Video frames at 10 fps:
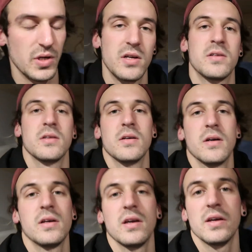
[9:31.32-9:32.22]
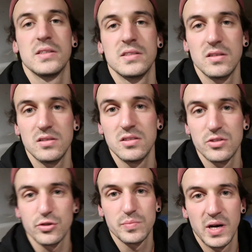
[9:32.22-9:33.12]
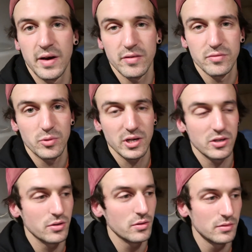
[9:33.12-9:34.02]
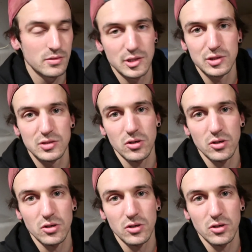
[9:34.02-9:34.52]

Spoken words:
But I guess this is just part of what I do. I just